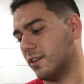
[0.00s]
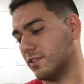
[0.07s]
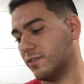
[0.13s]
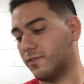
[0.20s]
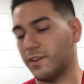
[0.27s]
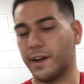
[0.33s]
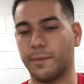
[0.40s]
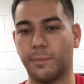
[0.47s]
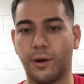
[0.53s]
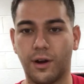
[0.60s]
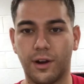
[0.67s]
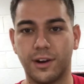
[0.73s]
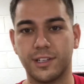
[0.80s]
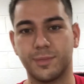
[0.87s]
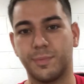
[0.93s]
find
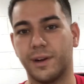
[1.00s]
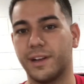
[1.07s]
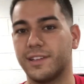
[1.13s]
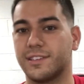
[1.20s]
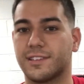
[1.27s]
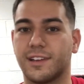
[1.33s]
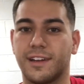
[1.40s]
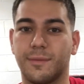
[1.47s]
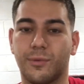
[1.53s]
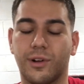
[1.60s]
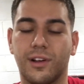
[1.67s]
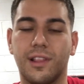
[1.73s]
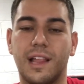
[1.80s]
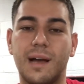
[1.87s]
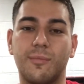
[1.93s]
parts, but it's gonna bring a
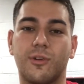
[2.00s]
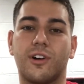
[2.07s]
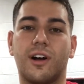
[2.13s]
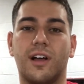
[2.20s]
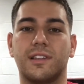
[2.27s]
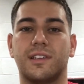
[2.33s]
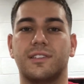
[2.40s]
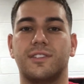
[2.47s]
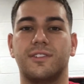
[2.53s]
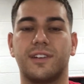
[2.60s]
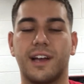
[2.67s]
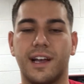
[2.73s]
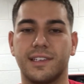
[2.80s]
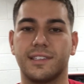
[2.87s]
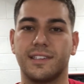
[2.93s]
lot more content to you
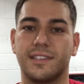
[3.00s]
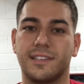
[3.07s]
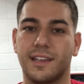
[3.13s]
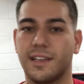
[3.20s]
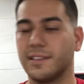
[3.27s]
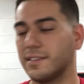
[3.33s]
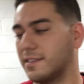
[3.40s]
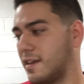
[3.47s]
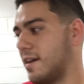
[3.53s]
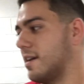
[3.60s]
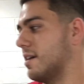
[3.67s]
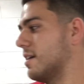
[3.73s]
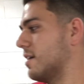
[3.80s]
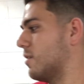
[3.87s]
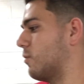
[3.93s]
guys in the sense
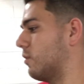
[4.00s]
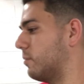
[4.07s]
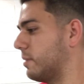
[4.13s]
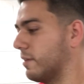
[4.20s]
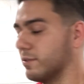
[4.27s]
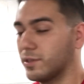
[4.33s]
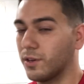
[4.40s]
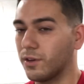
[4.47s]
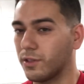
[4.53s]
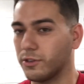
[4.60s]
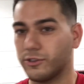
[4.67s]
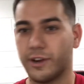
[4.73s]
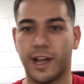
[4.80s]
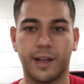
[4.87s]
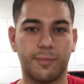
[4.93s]
that we'll be able to go to the
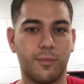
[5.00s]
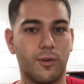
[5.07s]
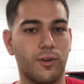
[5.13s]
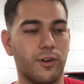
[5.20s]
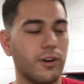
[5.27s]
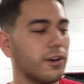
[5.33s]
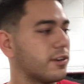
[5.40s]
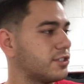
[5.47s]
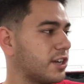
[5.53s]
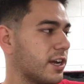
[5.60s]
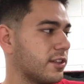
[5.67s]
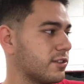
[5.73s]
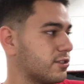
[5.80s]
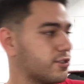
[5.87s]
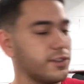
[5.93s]
track more, check out
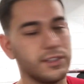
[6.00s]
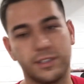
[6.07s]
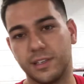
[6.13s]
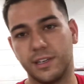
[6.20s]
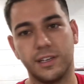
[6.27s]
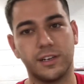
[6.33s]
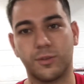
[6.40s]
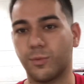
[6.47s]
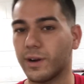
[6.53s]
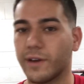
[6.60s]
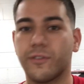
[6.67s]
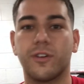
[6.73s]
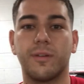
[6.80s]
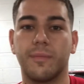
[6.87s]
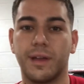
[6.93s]
the street scene or
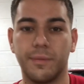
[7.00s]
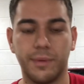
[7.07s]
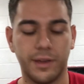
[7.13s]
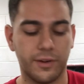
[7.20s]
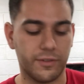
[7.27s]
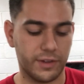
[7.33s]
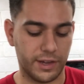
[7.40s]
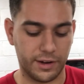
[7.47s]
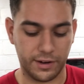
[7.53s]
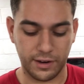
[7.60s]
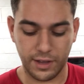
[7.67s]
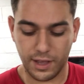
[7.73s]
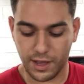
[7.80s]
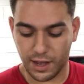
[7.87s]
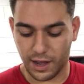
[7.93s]
whatever it may be over here.
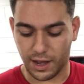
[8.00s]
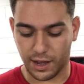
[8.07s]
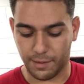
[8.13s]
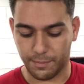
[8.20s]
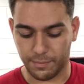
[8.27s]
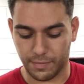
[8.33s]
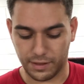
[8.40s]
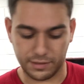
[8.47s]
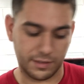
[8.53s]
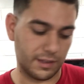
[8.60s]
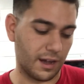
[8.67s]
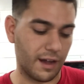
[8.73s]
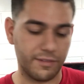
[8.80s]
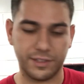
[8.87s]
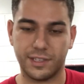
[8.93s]

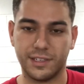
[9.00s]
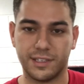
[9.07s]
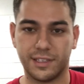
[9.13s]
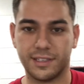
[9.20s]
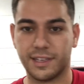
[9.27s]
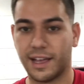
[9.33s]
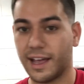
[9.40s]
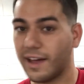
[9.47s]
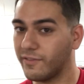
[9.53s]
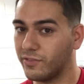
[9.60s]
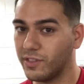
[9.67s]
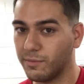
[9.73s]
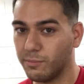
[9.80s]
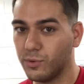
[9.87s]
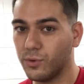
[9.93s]
Obviously, since I have
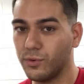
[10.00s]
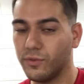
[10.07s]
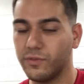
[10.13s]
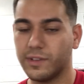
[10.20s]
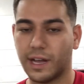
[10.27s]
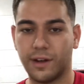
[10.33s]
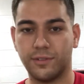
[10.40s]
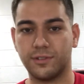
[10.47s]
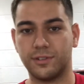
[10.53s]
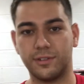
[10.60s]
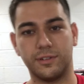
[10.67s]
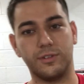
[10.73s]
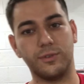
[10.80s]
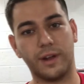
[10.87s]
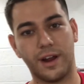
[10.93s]
the move down to a
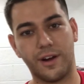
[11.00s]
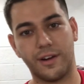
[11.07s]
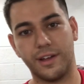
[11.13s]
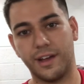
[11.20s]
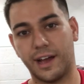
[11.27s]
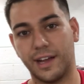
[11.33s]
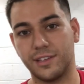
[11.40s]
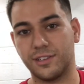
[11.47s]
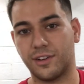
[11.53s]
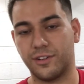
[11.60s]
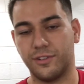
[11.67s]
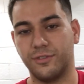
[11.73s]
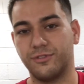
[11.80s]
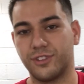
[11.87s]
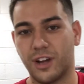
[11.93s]
new area, I start a
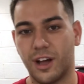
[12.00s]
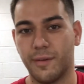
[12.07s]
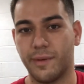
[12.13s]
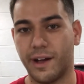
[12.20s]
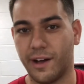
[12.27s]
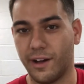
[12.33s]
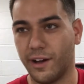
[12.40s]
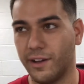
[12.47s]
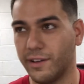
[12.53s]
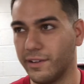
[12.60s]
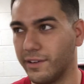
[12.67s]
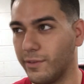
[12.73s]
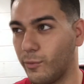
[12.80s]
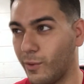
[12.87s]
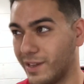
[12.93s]
new job
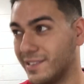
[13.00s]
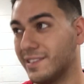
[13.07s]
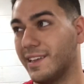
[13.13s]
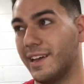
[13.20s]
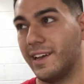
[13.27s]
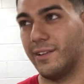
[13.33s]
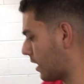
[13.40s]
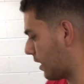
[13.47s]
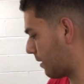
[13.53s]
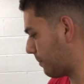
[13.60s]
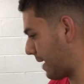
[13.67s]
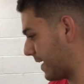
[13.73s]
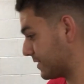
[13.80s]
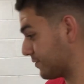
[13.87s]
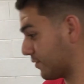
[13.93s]
on Wednesday.
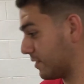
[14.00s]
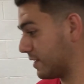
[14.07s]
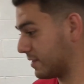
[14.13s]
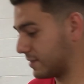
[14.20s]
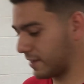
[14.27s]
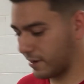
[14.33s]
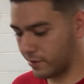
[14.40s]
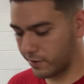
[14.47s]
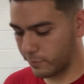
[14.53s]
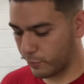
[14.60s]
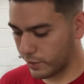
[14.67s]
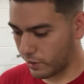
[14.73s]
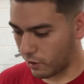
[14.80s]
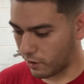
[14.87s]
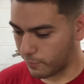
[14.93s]
As for the Integra,
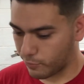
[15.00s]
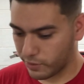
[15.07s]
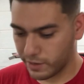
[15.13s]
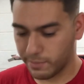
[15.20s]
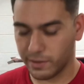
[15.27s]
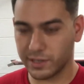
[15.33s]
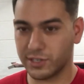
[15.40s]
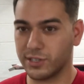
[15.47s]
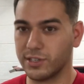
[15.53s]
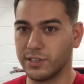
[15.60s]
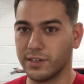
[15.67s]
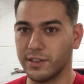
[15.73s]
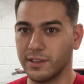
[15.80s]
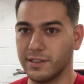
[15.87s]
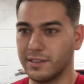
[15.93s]
we are pretty
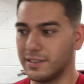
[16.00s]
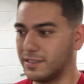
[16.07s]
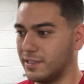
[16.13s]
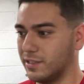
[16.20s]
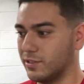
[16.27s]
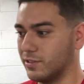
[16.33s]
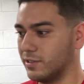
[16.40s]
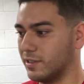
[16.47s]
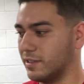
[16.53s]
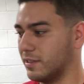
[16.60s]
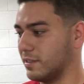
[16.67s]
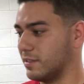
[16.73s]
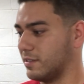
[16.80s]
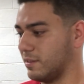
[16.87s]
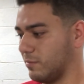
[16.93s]
much still in the
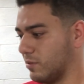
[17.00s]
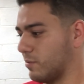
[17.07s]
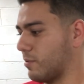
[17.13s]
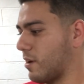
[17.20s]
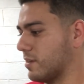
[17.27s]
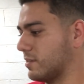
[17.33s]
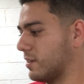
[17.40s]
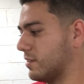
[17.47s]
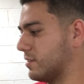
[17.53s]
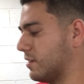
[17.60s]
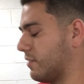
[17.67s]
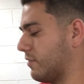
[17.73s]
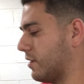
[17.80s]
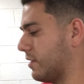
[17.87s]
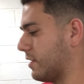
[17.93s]
similar process
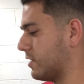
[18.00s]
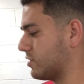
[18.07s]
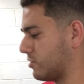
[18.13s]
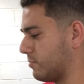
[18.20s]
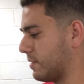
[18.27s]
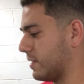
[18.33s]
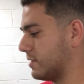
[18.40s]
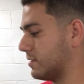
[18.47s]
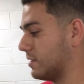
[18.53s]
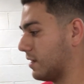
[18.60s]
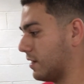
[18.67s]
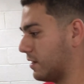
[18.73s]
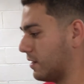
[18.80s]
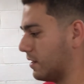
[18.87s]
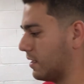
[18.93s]
of the engine bay is
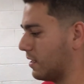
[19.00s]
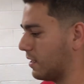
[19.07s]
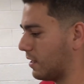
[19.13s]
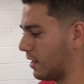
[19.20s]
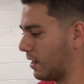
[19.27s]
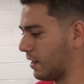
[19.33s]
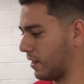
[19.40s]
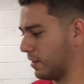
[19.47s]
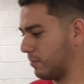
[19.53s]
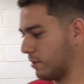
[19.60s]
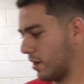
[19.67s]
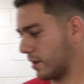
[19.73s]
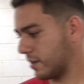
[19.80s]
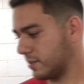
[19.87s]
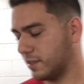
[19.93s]
done, the
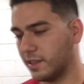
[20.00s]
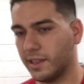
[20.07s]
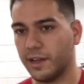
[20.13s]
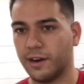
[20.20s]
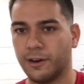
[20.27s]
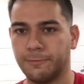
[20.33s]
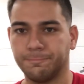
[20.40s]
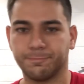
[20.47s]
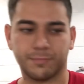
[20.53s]
block is in there.